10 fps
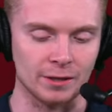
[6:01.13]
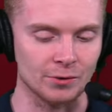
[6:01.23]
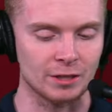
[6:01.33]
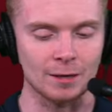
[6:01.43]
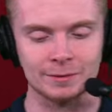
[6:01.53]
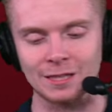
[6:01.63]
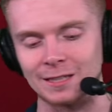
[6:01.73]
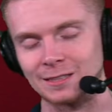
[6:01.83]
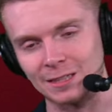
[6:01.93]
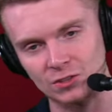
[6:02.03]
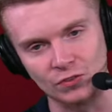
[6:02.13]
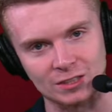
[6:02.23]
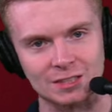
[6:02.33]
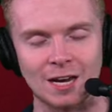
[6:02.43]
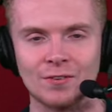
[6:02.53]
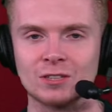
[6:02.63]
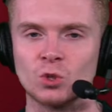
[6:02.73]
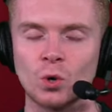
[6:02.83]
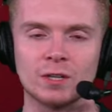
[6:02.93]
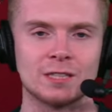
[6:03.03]
You know, he comes in at 6'7",
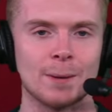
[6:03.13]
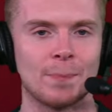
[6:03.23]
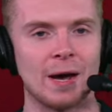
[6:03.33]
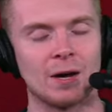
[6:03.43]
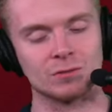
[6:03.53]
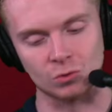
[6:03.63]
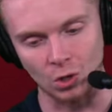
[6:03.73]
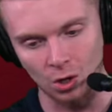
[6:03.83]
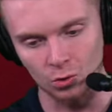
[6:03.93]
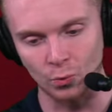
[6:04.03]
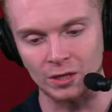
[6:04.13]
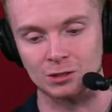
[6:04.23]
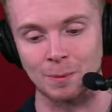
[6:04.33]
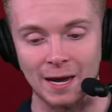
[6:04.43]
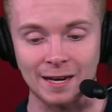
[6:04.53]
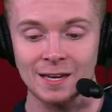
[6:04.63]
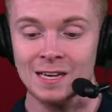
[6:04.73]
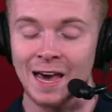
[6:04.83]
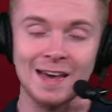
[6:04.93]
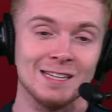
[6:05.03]
210 pounds, long wingspan,
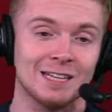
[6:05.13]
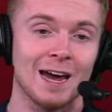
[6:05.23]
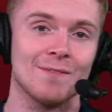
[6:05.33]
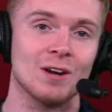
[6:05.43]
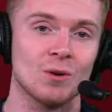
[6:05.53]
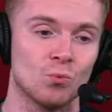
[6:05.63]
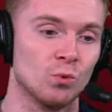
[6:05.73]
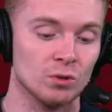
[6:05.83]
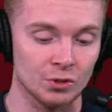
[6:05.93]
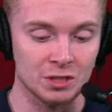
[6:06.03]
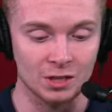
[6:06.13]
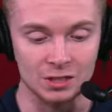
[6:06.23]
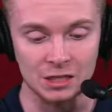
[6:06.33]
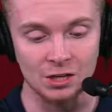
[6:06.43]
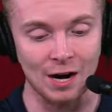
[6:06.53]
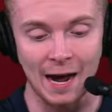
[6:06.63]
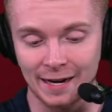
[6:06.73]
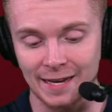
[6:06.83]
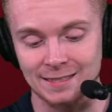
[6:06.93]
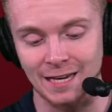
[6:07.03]
and he's having a really good year on
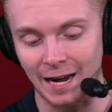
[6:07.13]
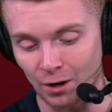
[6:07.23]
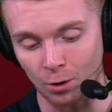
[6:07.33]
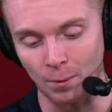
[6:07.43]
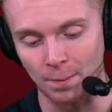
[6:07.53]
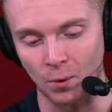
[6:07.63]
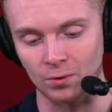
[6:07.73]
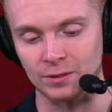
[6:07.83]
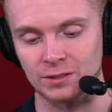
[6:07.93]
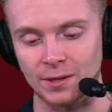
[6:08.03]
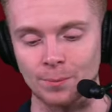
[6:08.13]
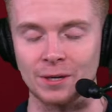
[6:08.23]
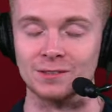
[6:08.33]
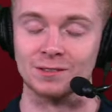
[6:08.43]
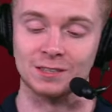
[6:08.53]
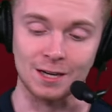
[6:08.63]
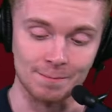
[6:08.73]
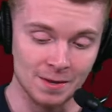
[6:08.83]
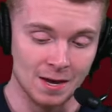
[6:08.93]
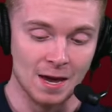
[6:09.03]
a terrible Portland Trailblazers team.
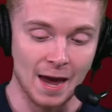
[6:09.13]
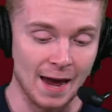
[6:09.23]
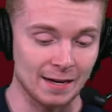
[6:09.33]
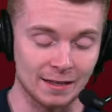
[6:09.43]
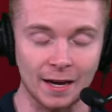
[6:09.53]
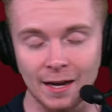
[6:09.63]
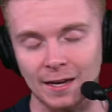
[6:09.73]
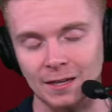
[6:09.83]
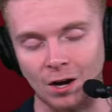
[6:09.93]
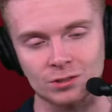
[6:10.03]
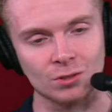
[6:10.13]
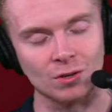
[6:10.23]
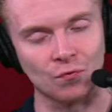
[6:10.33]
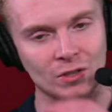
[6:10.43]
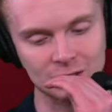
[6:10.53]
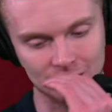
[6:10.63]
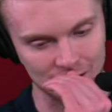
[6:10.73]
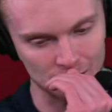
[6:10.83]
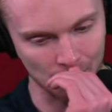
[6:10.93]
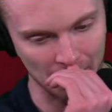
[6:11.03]
And also, the efficiency
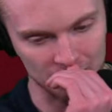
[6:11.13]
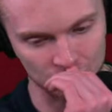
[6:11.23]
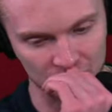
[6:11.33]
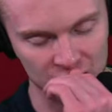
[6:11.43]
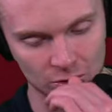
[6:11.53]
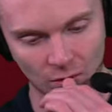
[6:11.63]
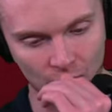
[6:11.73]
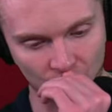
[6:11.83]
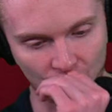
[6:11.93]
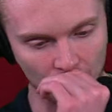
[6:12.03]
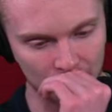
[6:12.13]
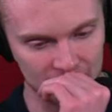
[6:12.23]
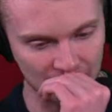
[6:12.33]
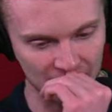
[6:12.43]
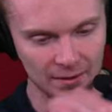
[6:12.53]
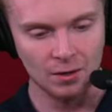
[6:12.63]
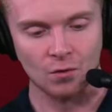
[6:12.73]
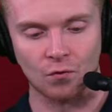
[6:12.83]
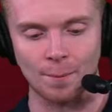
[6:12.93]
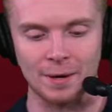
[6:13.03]
isn't bad as well. He's shooting over 40%
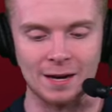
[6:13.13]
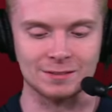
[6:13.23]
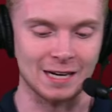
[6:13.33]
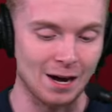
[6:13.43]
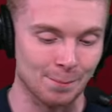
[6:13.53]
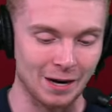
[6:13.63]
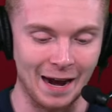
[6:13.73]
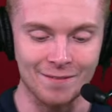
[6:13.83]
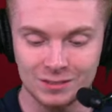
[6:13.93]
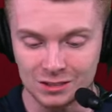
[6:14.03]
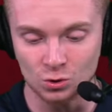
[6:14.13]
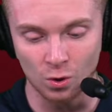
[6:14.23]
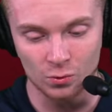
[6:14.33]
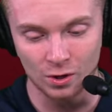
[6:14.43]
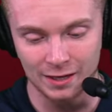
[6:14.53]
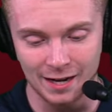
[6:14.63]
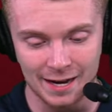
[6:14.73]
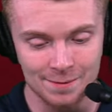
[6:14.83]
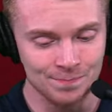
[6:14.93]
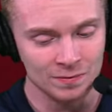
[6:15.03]
from downtown, but averaging 21 a
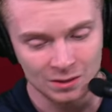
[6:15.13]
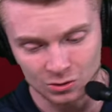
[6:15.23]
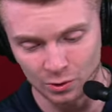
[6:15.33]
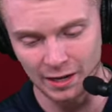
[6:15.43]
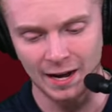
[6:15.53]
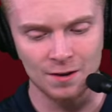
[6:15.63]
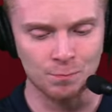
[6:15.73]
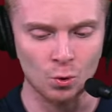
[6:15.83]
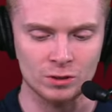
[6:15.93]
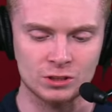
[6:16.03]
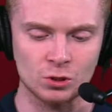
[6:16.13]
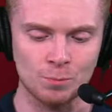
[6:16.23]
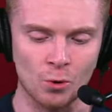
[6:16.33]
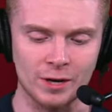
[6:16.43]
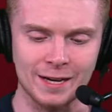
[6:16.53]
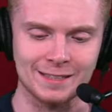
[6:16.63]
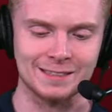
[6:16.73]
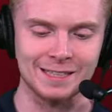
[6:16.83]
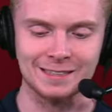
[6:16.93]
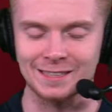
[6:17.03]
night, 3.5 boards, 2.8
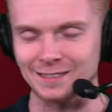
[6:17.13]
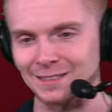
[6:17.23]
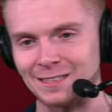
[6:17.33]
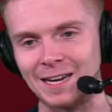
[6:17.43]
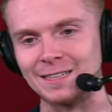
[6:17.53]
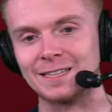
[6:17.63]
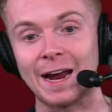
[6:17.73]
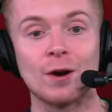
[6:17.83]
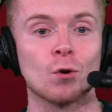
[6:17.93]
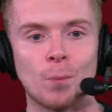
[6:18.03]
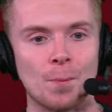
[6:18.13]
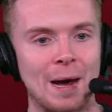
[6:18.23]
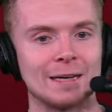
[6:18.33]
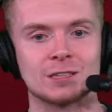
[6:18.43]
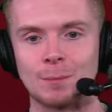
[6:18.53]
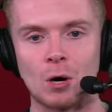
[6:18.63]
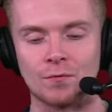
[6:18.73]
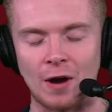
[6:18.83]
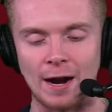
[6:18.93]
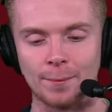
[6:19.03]
assists, and just a terrible basketball
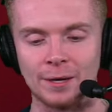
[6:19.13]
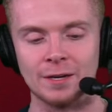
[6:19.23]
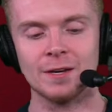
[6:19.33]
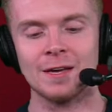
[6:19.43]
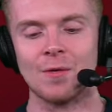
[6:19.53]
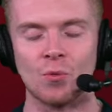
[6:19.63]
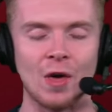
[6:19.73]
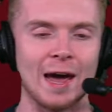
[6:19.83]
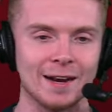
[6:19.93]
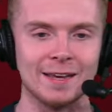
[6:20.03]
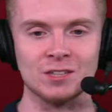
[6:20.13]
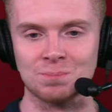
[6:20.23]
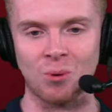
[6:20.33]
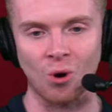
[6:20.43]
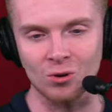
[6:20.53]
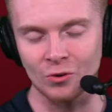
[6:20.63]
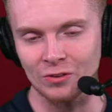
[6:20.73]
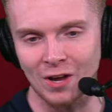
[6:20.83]
environment that is Portland.